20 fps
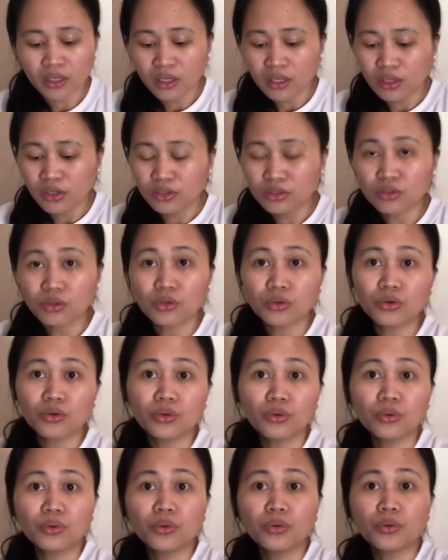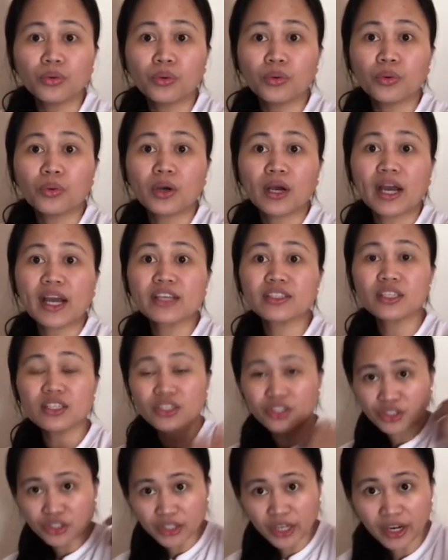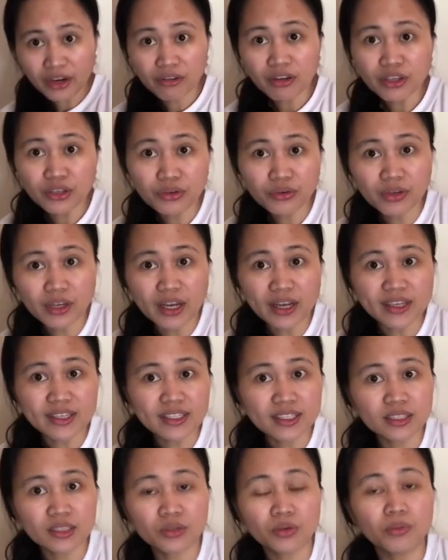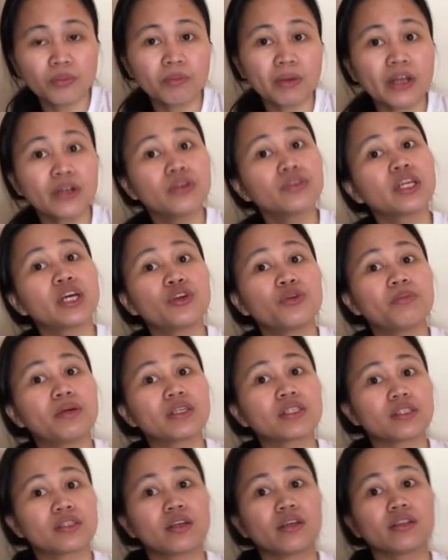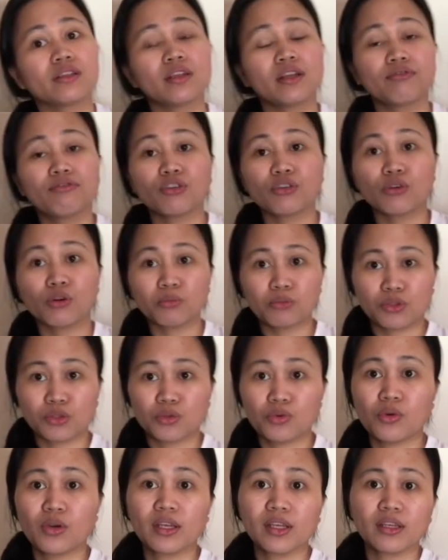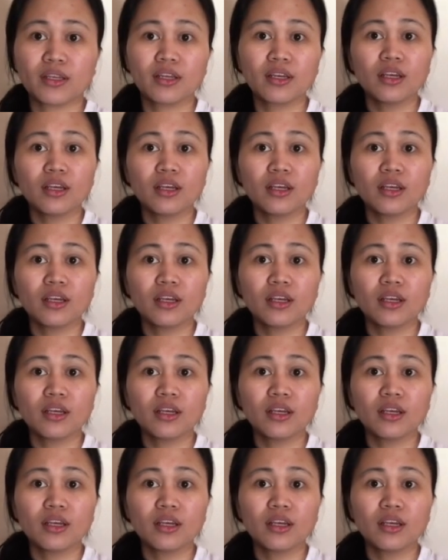So I just sharing you guys kung paano tayo mag-start na for homeschooling.